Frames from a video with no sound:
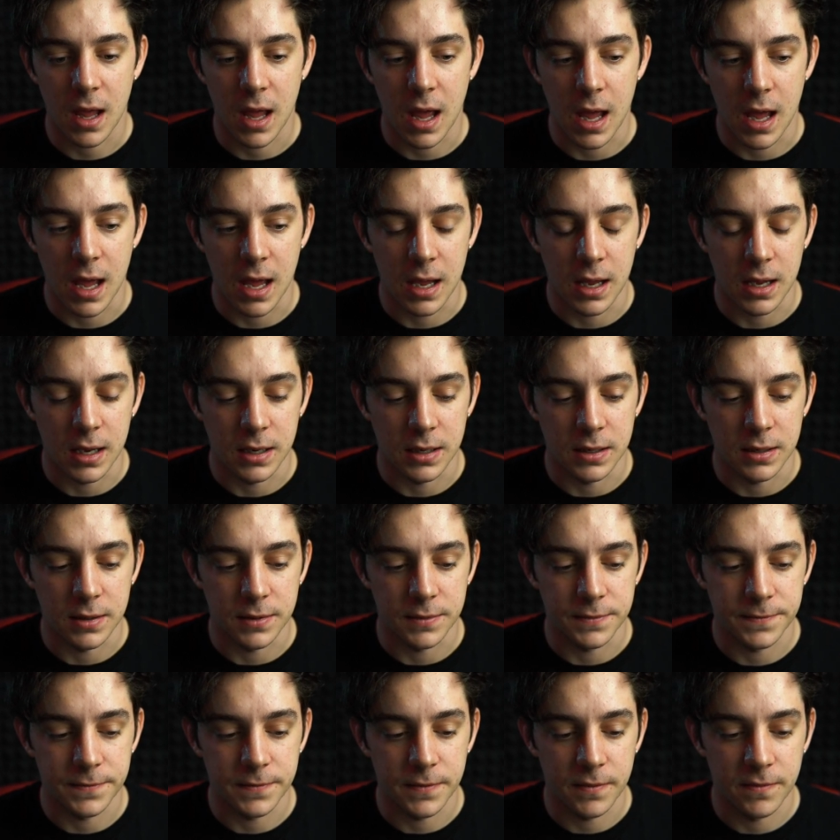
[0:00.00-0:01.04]
And
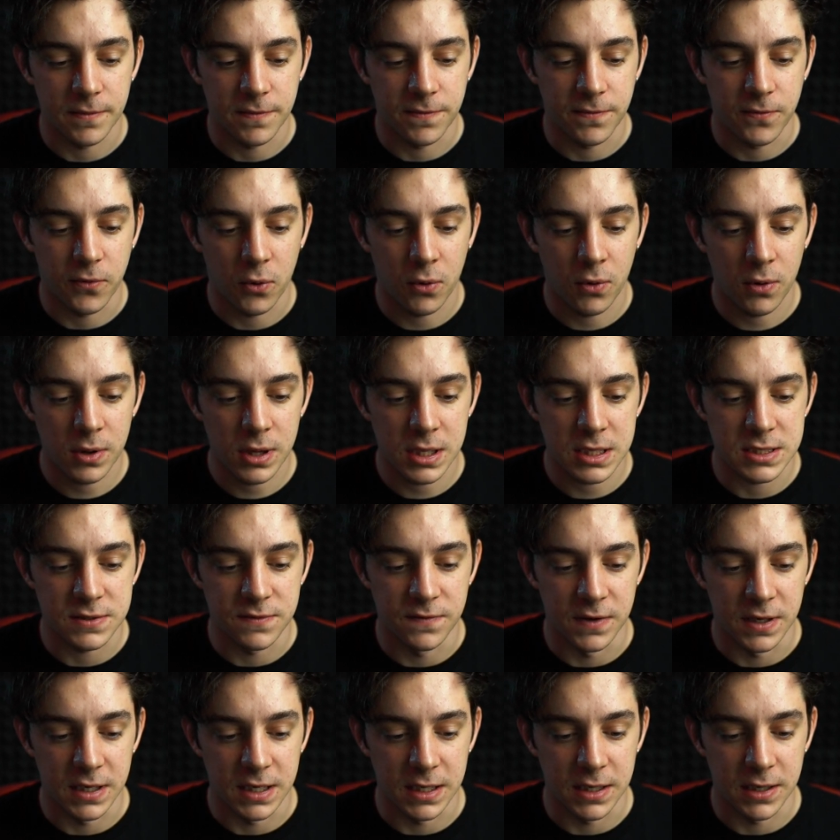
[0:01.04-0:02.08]
for this
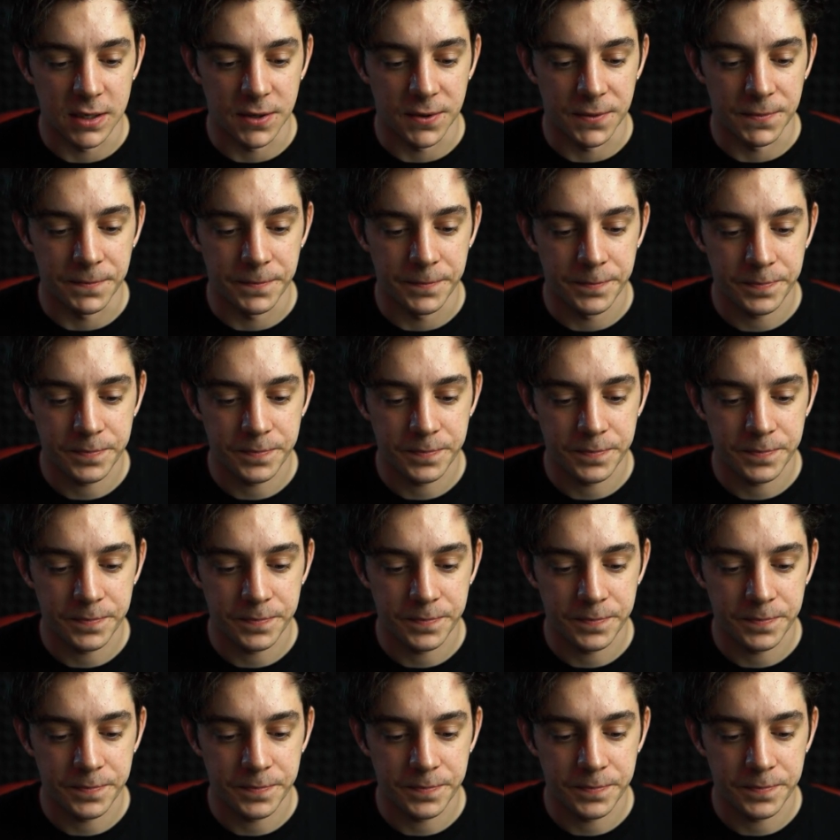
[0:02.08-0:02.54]
video,